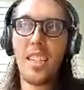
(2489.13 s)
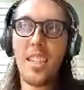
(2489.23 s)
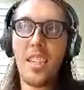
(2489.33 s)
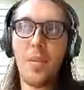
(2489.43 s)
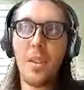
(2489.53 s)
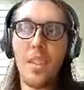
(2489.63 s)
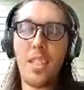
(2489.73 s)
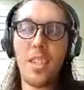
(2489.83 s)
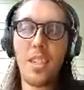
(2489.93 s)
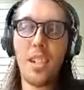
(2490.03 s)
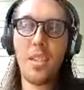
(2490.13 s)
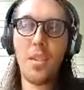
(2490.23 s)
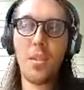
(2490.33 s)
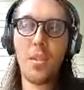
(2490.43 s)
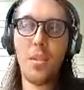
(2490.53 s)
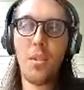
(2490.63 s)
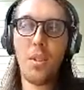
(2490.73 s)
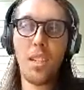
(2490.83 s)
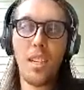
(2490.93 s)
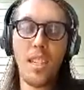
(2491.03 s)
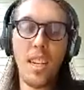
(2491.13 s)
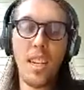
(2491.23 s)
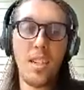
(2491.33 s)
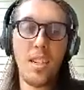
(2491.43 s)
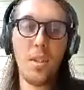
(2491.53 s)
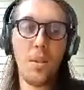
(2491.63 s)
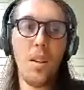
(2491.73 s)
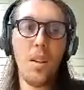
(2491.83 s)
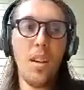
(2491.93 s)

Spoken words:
this is something that's designed to, or is intent to